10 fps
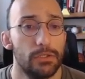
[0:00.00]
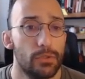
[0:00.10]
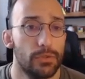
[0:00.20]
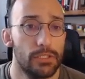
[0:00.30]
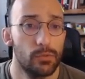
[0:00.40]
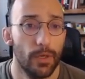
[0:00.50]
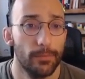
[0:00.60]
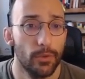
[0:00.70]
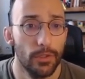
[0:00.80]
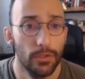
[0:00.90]
So this is what
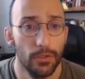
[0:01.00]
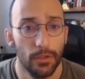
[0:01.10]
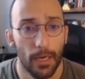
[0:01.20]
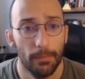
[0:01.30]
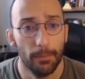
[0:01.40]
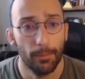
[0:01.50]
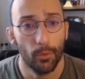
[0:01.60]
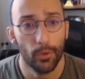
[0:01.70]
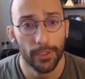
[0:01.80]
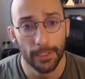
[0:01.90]
I'm doing here. I'm
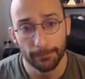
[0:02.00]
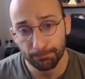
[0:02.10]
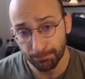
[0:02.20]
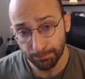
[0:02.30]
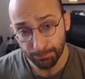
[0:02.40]
importing